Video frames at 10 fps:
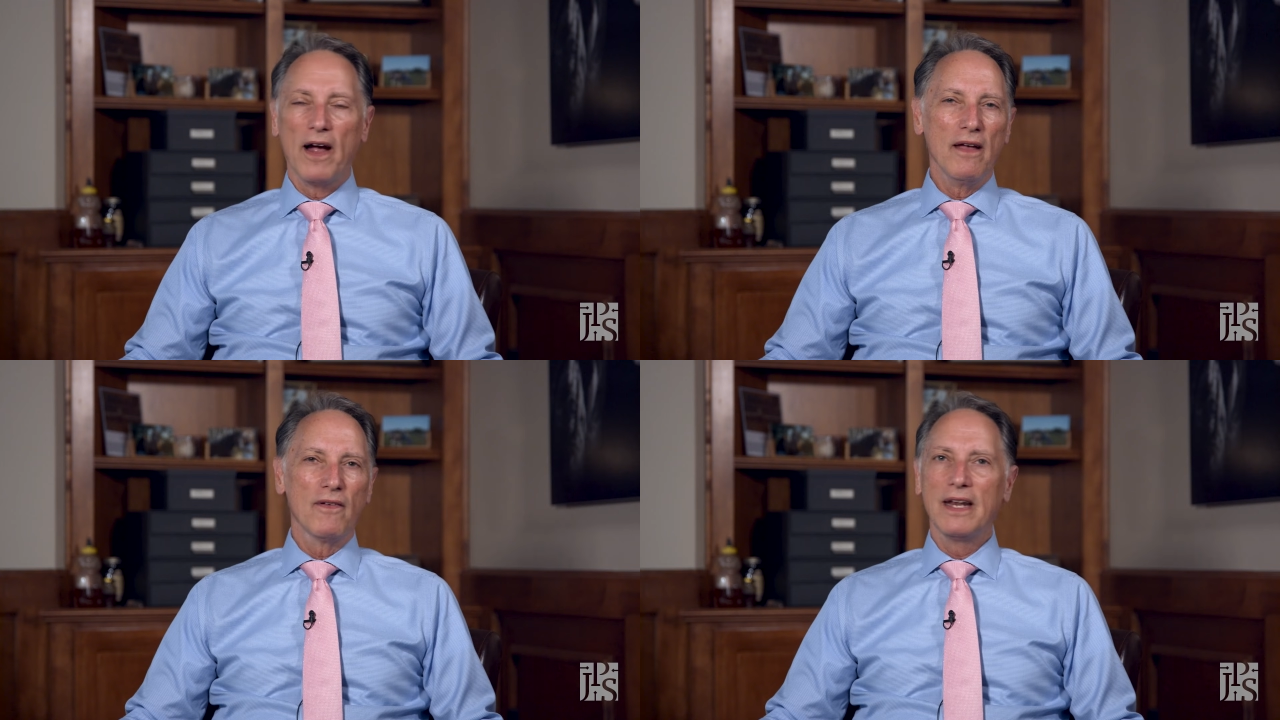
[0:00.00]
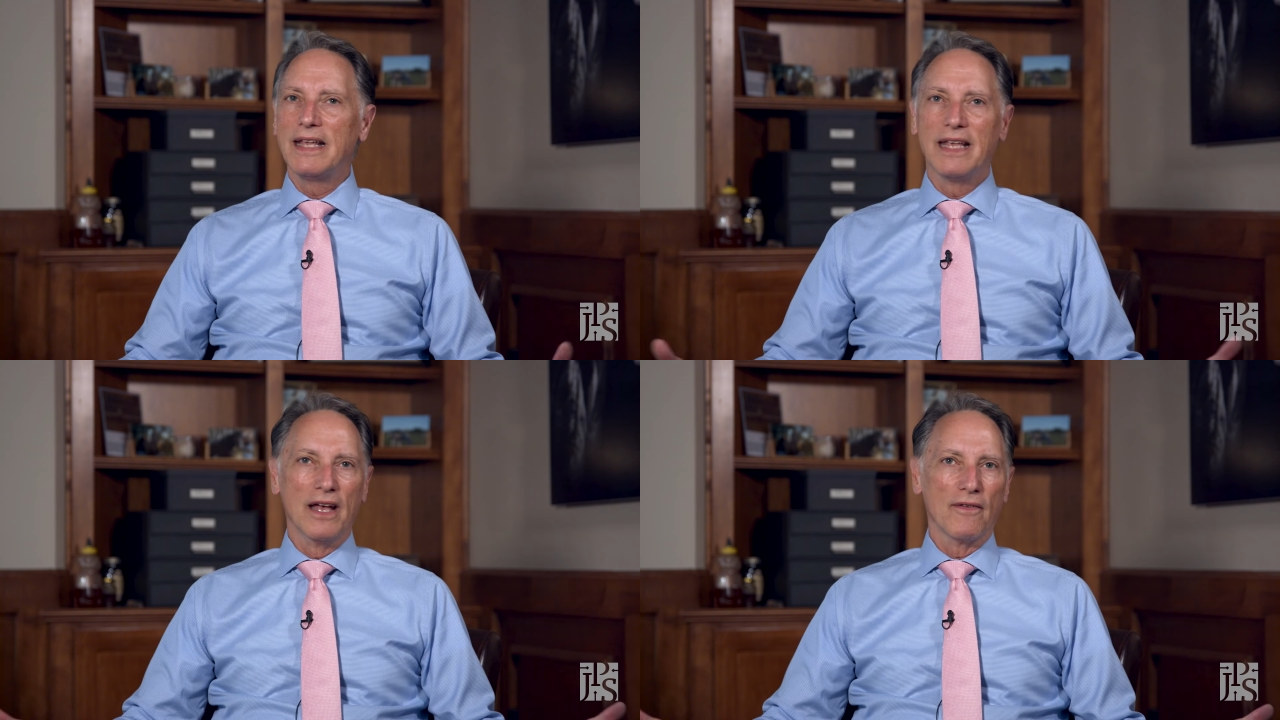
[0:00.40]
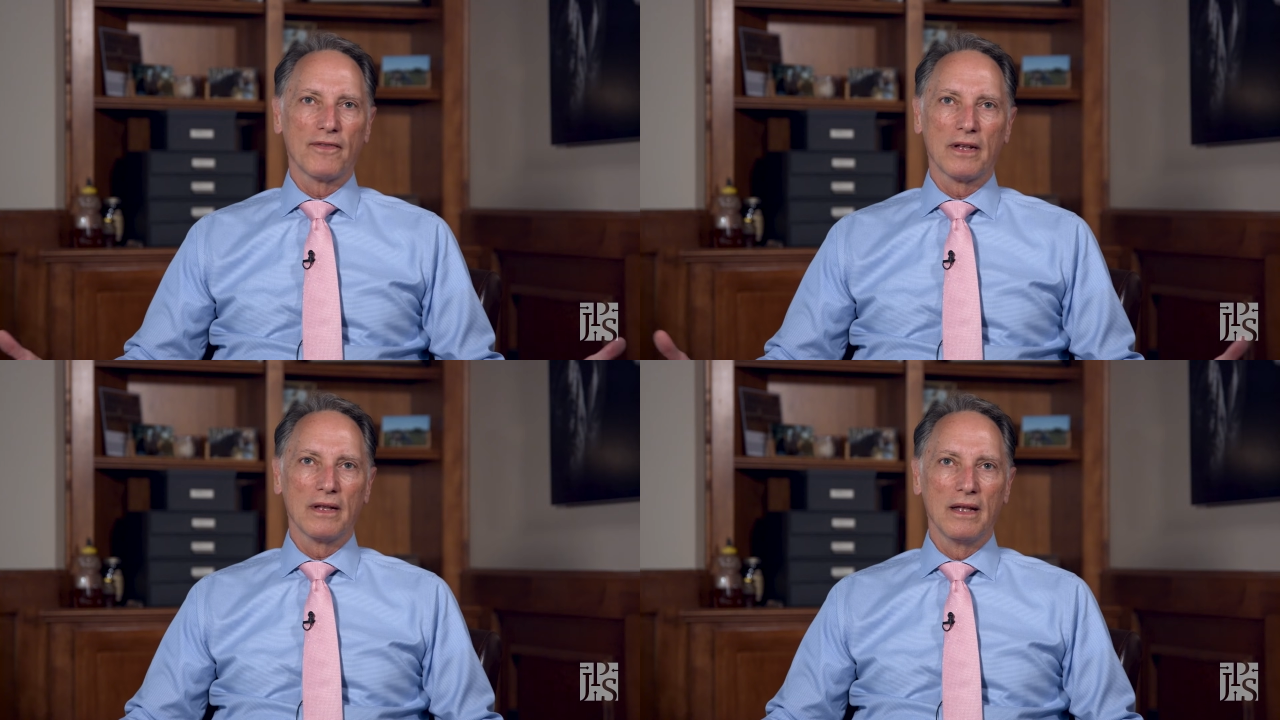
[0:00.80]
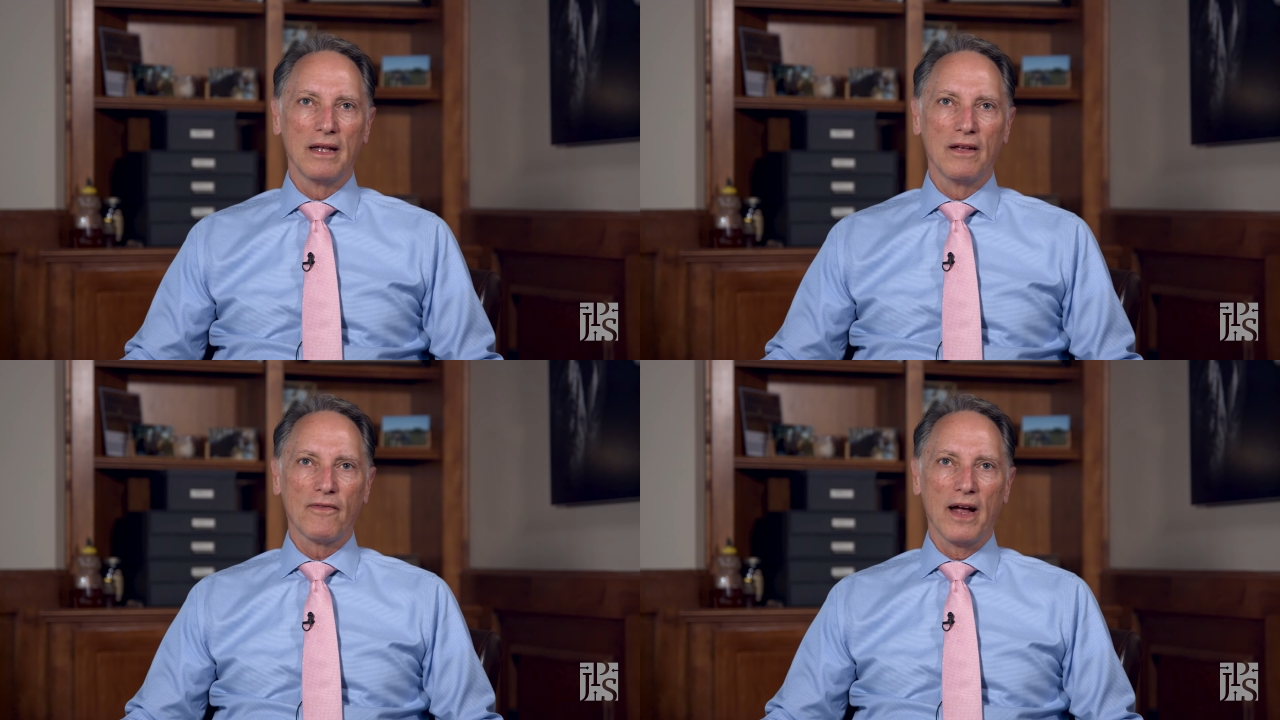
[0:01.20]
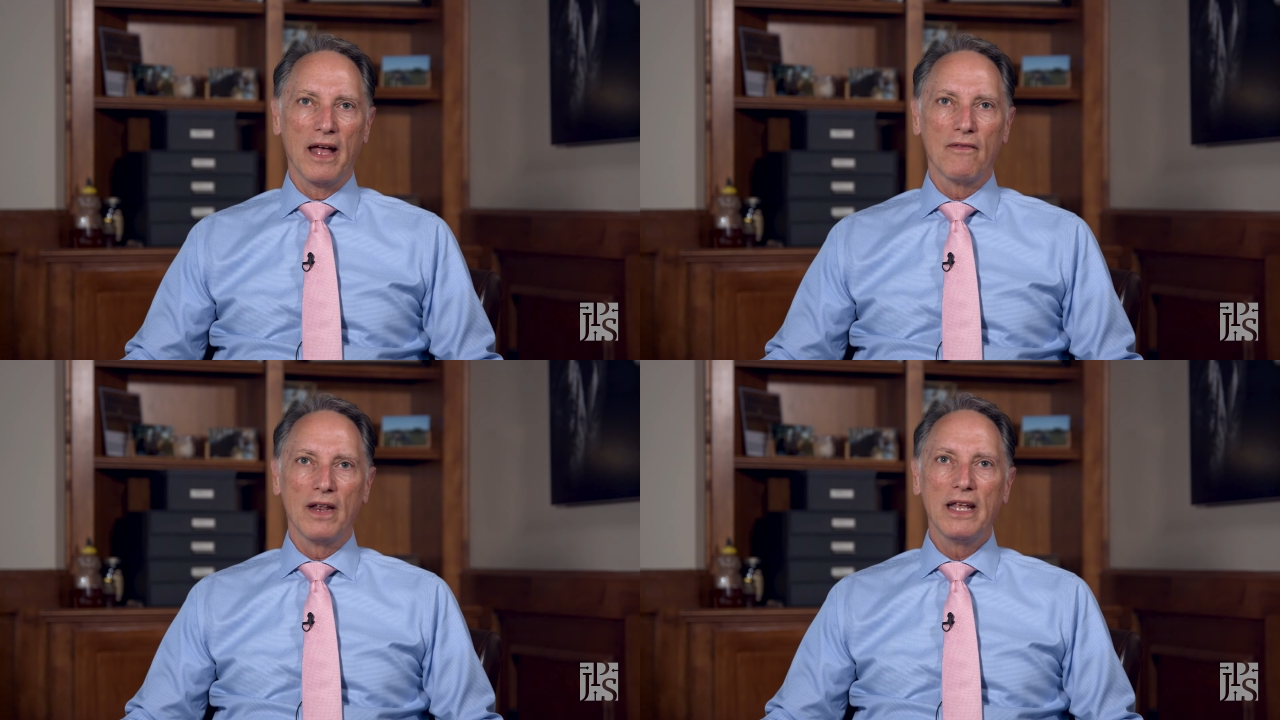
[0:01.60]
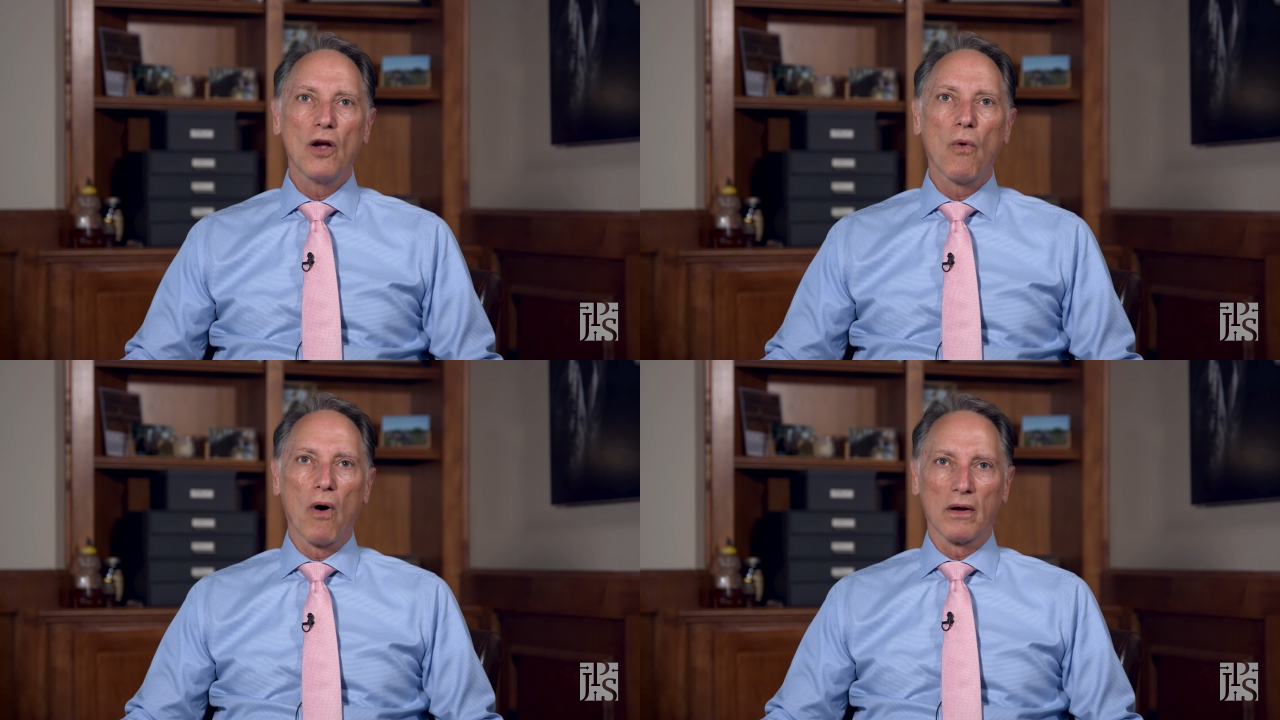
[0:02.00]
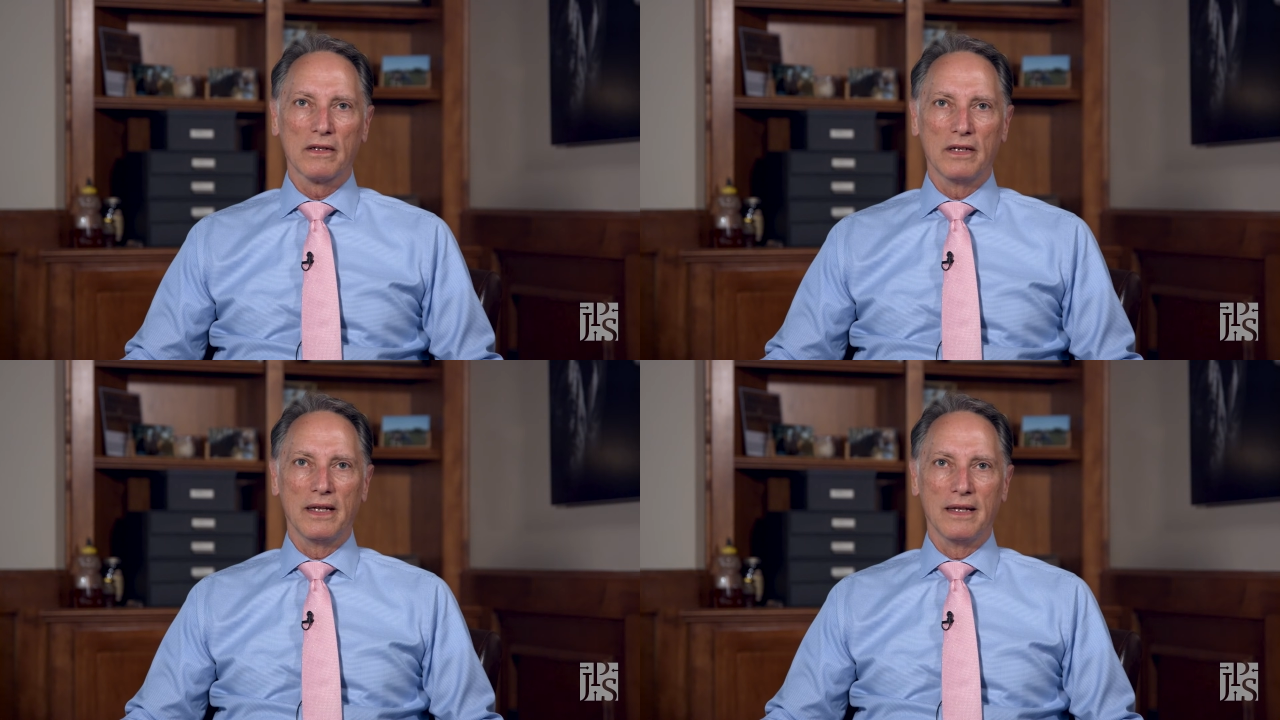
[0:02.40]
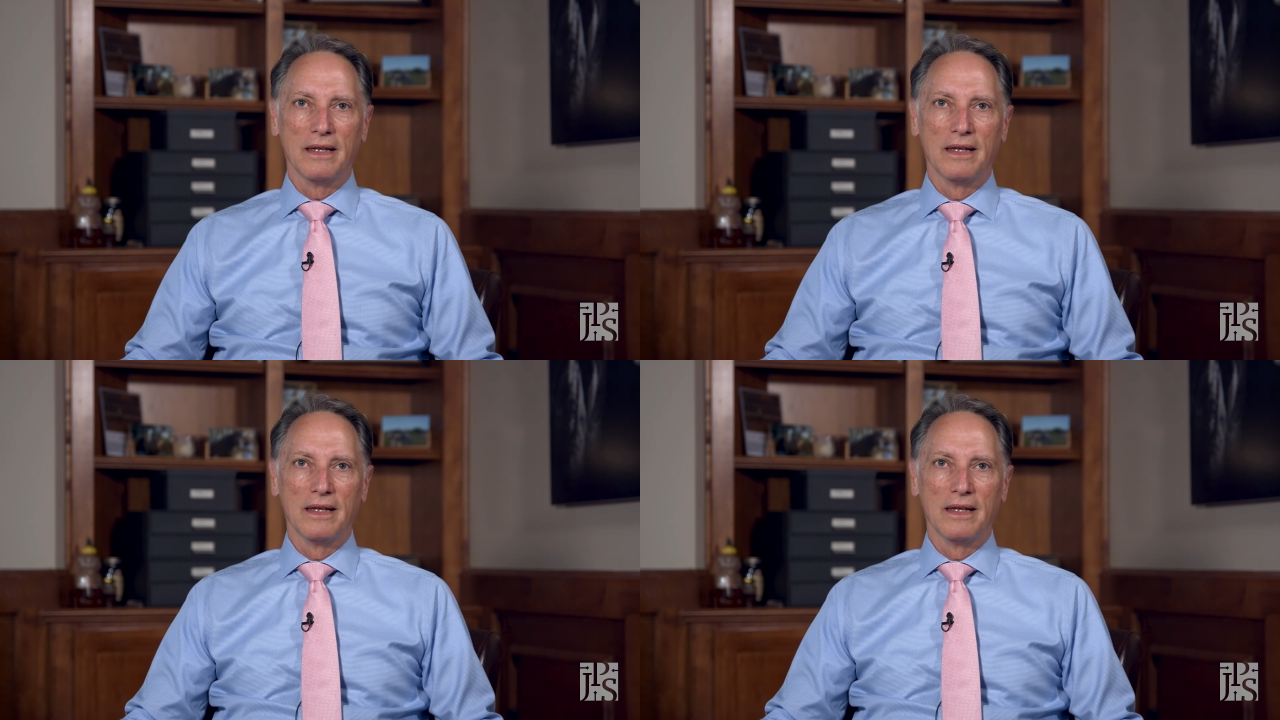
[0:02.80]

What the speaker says: I have any gift, if I have any quality,